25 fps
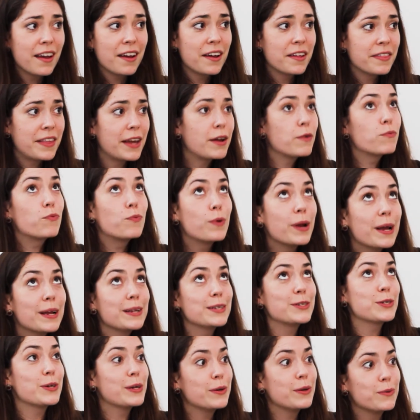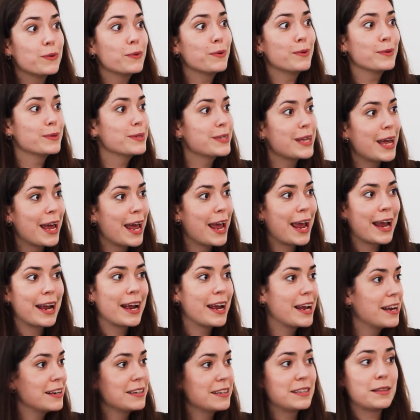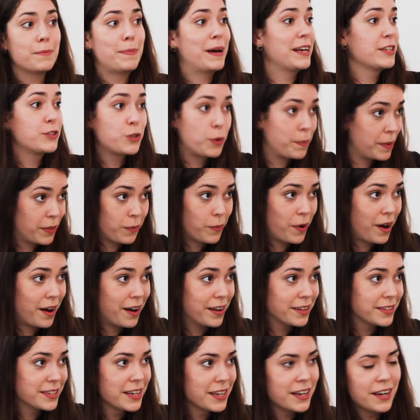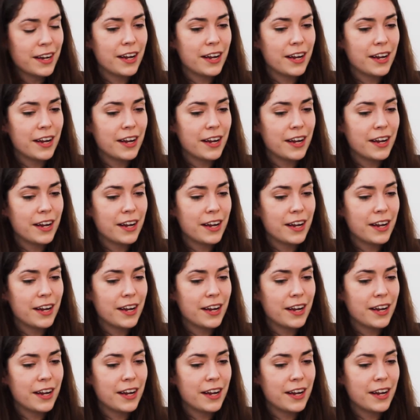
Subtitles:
they literally all say it's the best job in the world.